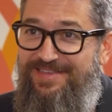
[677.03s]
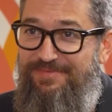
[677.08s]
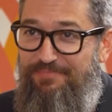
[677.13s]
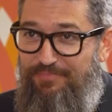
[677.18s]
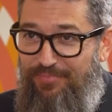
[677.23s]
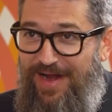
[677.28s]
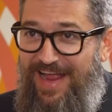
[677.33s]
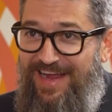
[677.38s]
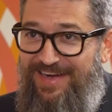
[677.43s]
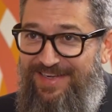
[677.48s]

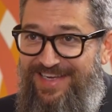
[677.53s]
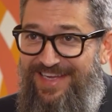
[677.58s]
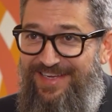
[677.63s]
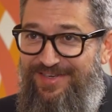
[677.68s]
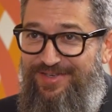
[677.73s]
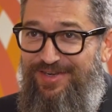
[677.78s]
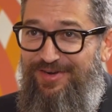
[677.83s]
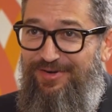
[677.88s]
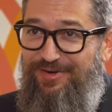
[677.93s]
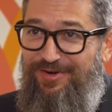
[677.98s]

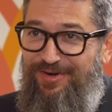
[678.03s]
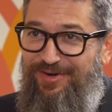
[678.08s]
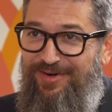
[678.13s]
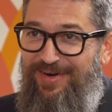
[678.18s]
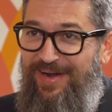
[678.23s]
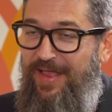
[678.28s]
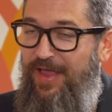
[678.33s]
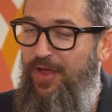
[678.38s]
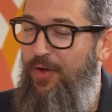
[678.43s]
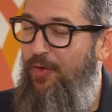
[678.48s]
practitioner,
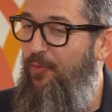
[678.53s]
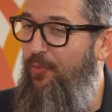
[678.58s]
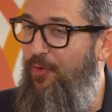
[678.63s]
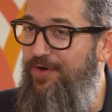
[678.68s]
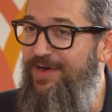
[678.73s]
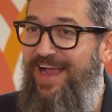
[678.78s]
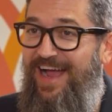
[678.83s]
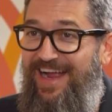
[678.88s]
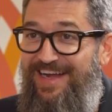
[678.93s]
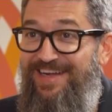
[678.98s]
we're
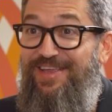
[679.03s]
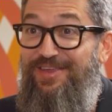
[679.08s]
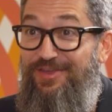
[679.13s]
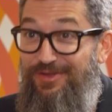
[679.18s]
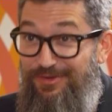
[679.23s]
kind of